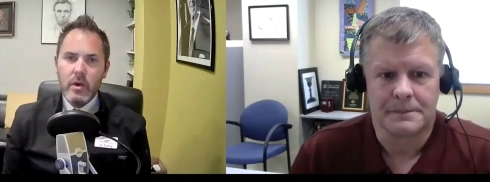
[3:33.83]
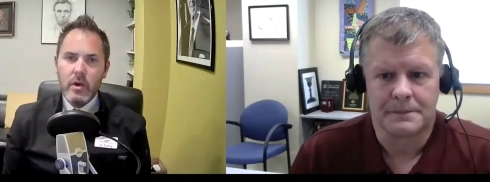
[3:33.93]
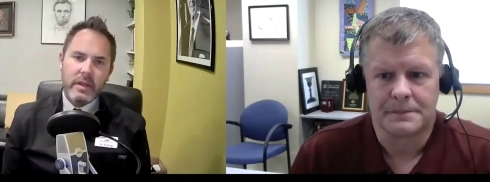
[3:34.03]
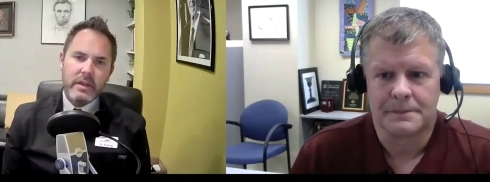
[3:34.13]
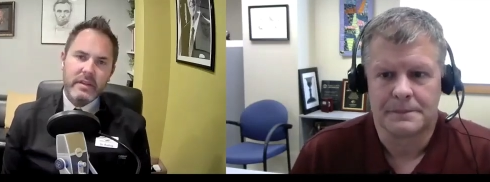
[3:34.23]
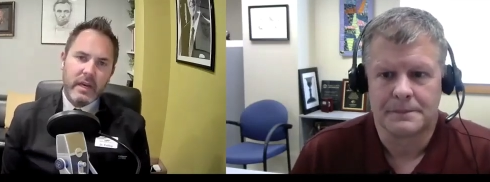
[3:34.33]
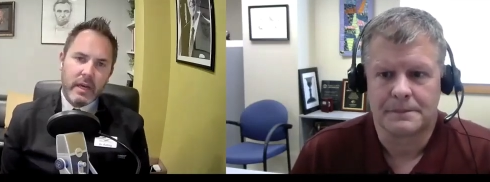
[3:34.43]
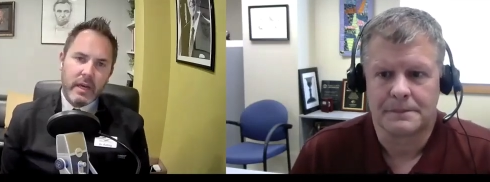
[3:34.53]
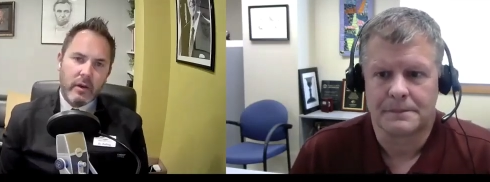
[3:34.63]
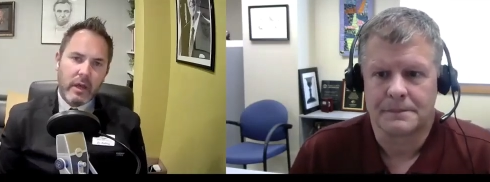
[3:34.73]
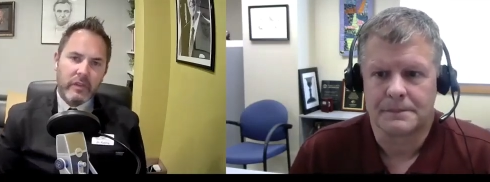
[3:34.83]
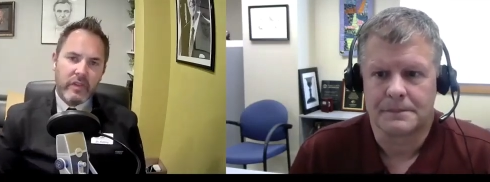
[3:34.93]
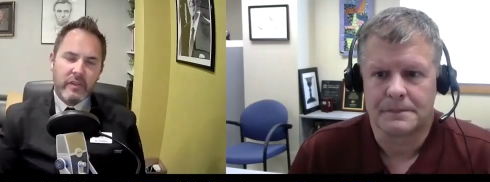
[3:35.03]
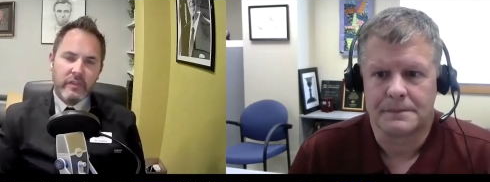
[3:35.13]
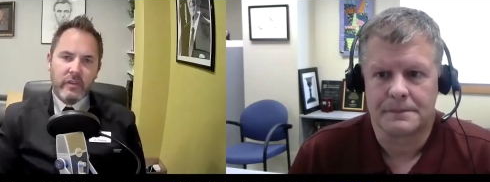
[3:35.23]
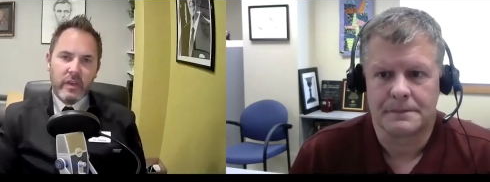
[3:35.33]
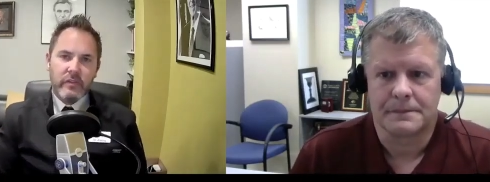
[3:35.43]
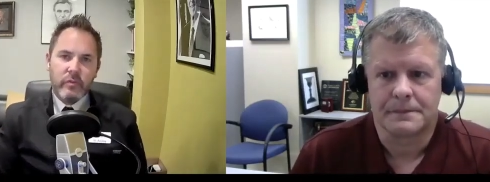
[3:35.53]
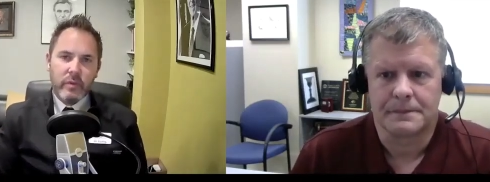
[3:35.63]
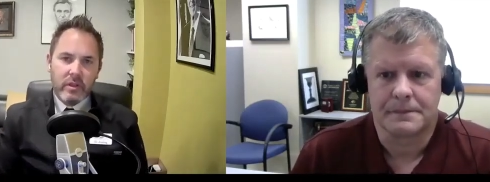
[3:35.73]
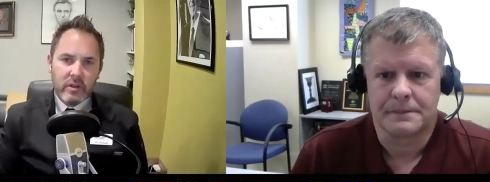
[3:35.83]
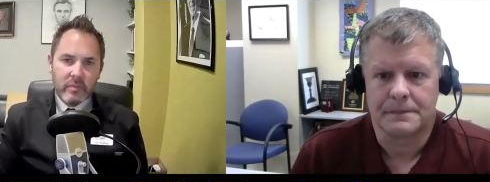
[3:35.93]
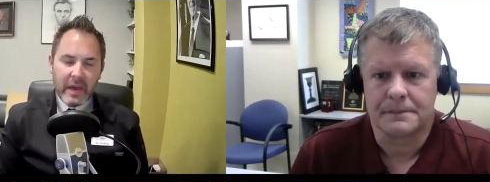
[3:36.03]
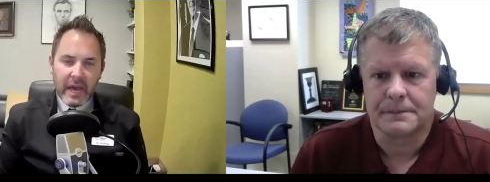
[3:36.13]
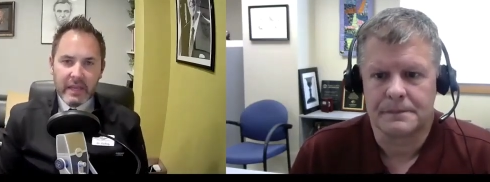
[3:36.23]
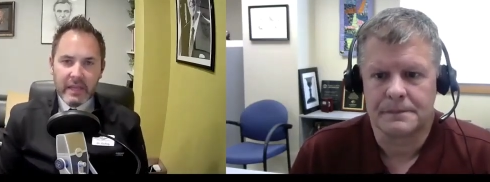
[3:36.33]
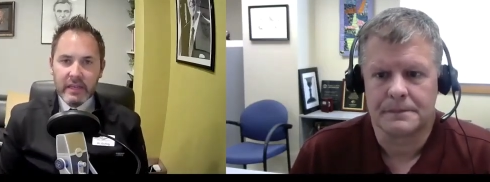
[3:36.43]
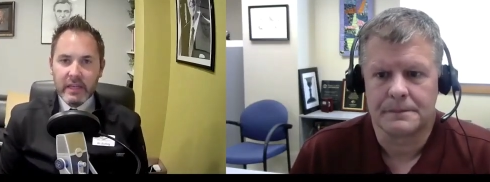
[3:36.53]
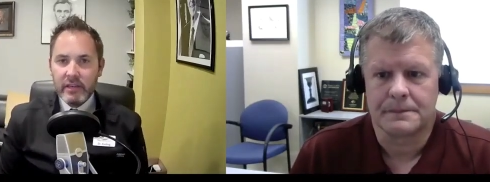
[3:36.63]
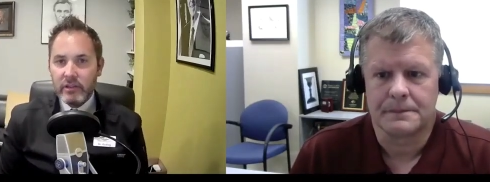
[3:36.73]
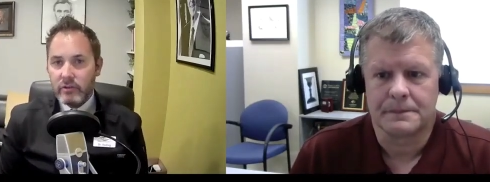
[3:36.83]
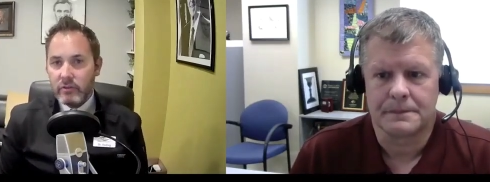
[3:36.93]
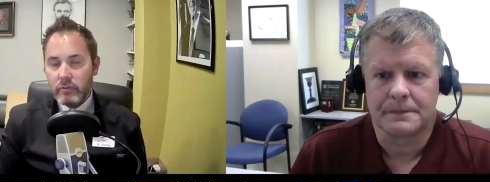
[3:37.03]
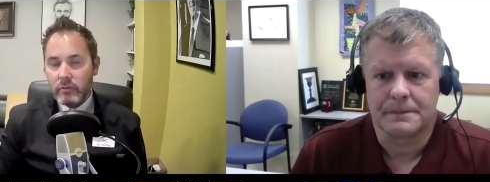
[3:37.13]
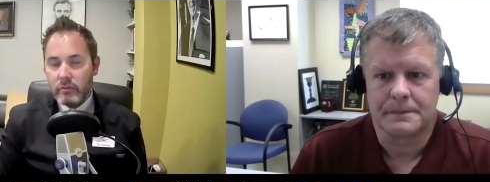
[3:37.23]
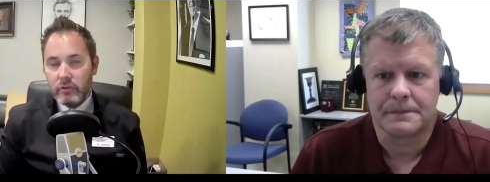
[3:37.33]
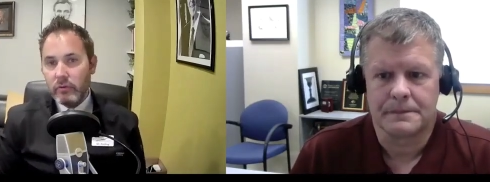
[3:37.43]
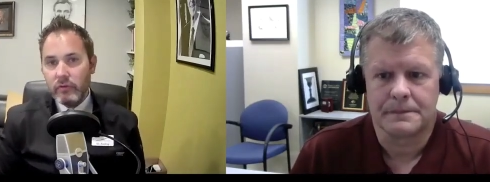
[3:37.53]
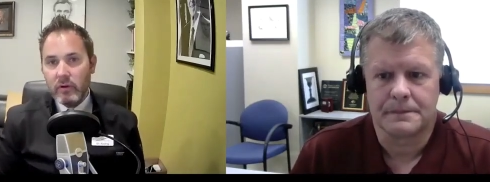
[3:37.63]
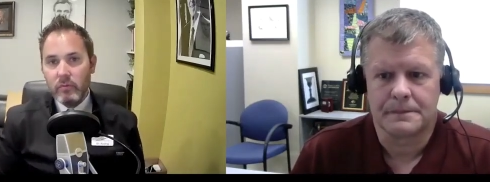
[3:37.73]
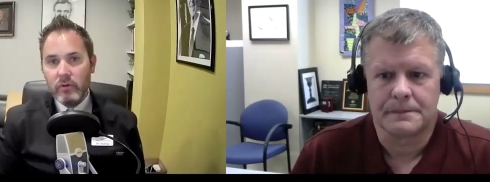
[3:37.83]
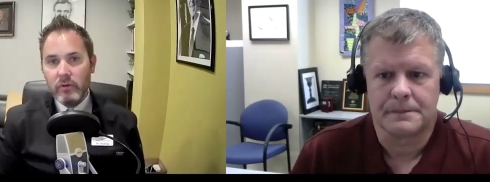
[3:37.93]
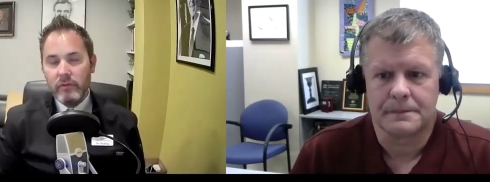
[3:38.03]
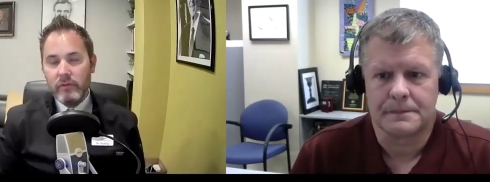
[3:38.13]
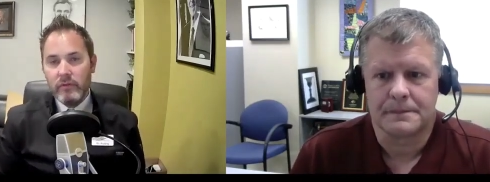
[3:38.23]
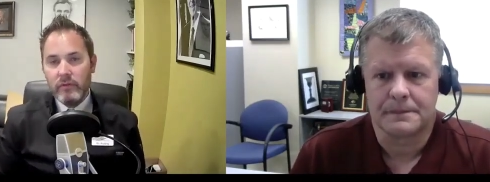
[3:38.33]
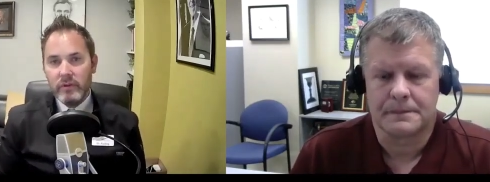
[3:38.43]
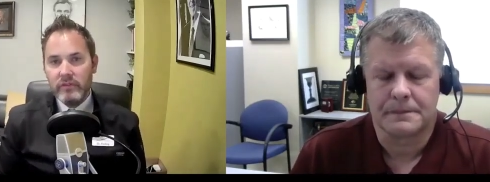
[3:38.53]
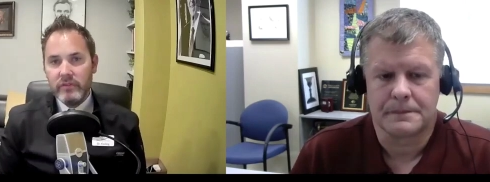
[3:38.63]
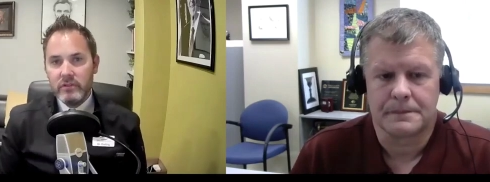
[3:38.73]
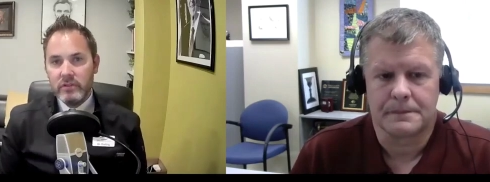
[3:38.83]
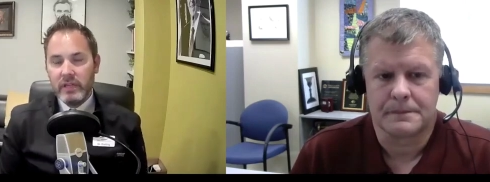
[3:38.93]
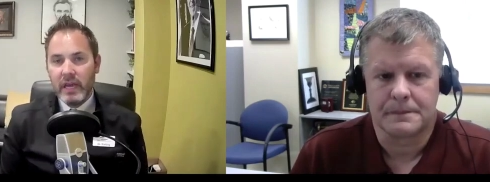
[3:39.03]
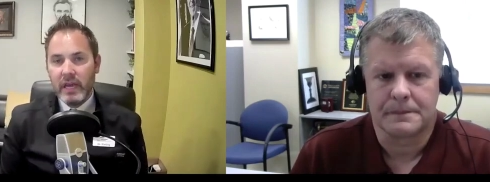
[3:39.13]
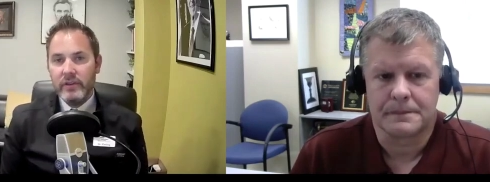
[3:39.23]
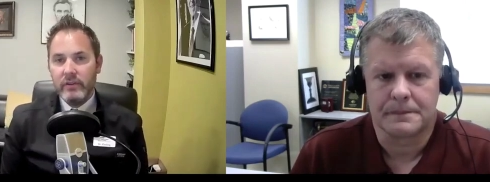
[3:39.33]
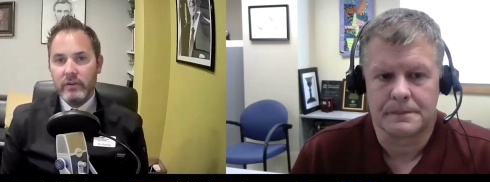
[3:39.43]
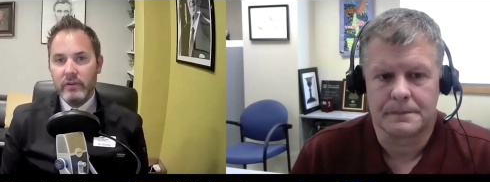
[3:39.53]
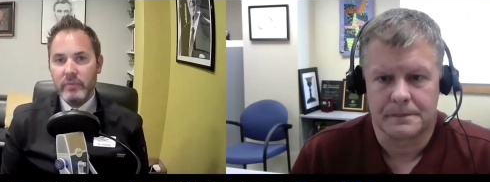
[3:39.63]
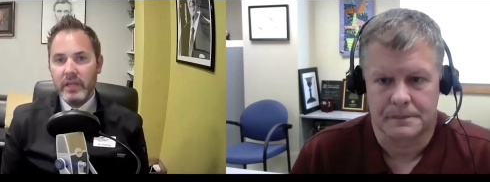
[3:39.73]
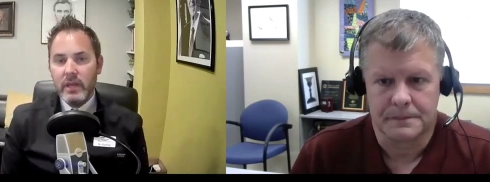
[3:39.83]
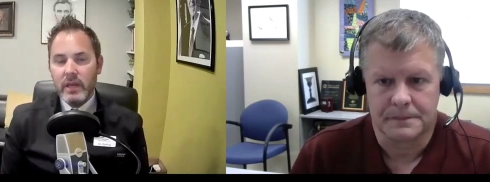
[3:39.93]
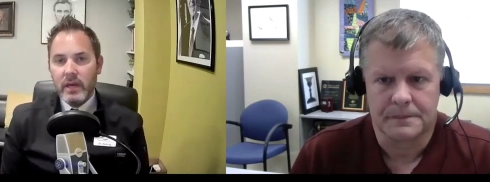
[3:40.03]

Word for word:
Speaker 1: what uh, as as as we look back and, and you know far more of the research than i do but